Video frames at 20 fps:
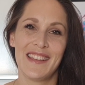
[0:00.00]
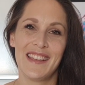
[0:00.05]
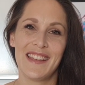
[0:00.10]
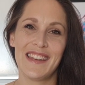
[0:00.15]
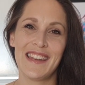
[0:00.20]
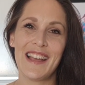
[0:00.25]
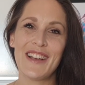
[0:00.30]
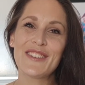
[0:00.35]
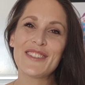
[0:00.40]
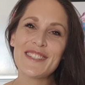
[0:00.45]

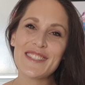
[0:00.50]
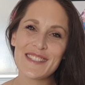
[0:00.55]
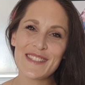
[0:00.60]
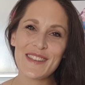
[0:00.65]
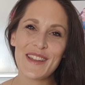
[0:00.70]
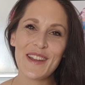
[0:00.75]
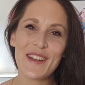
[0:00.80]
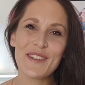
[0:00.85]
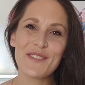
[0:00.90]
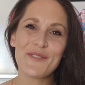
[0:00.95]
Now, to
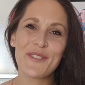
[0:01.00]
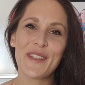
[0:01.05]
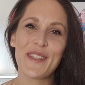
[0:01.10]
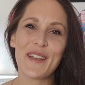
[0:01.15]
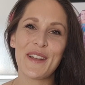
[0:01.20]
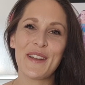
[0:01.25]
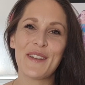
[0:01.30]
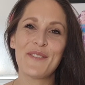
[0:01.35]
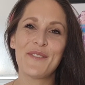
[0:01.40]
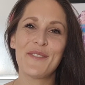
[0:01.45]
start with
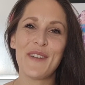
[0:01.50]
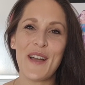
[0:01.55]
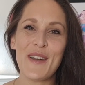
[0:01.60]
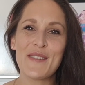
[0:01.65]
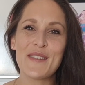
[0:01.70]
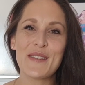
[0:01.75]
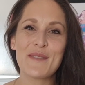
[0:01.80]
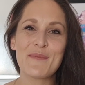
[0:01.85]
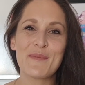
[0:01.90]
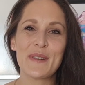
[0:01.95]
our
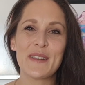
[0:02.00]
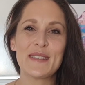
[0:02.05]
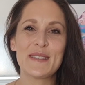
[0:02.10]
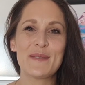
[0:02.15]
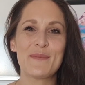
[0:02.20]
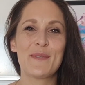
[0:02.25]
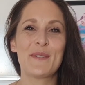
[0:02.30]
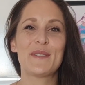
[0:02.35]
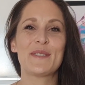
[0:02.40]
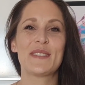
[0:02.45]
founding
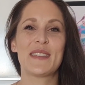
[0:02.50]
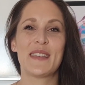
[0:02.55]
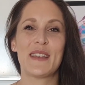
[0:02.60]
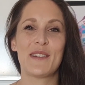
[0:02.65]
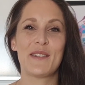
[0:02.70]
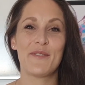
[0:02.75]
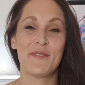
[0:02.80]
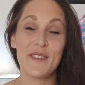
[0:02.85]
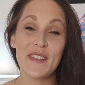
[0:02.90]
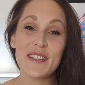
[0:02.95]
principles and
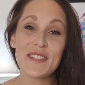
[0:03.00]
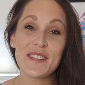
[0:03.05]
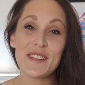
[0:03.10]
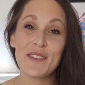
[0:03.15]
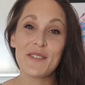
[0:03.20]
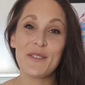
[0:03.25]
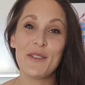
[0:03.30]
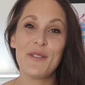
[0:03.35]
our vision,